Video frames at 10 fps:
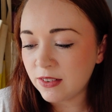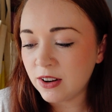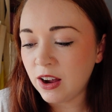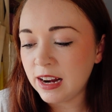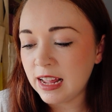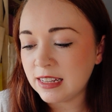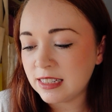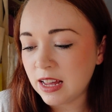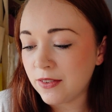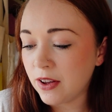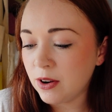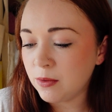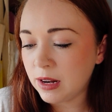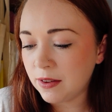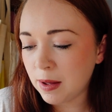987,
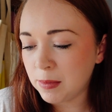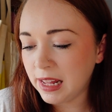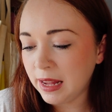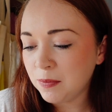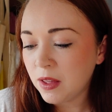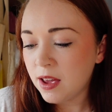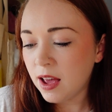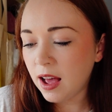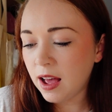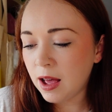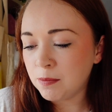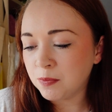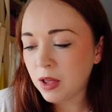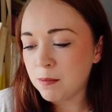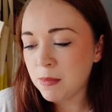we love Emily.
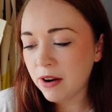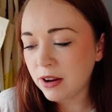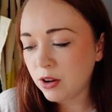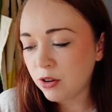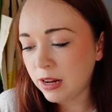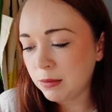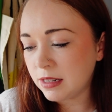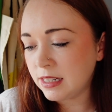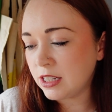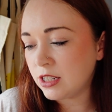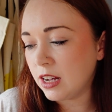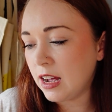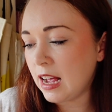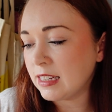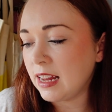American Cream Conditioner
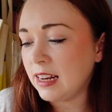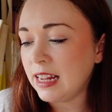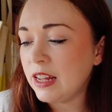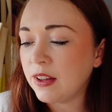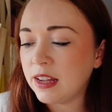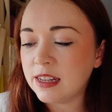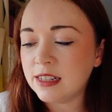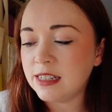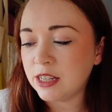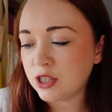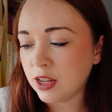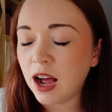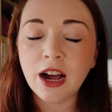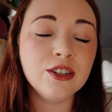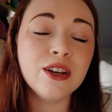as a leave-in conditioner.
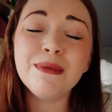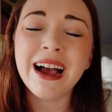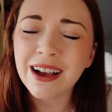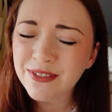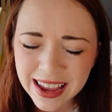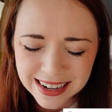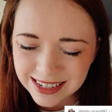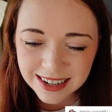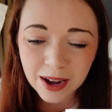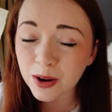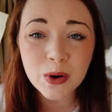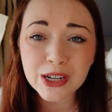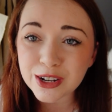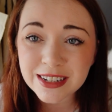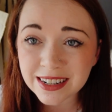I don't have it. I
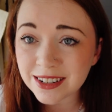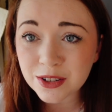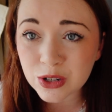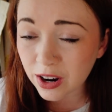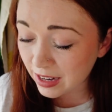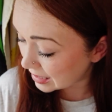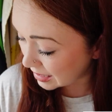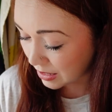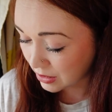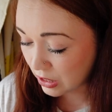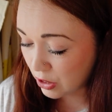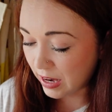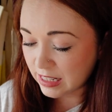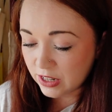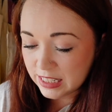wish I did to try because that sounds like a
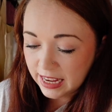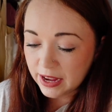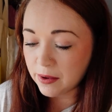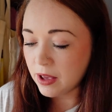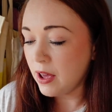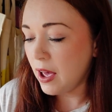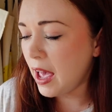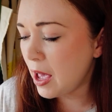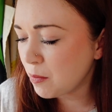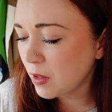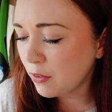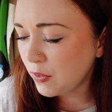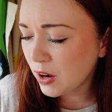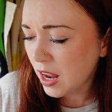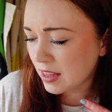great idea. I
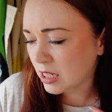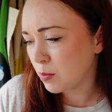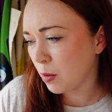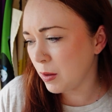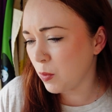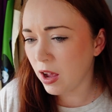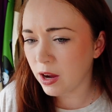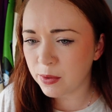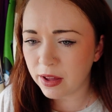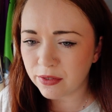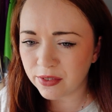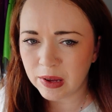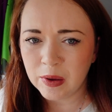feel like this would probably work with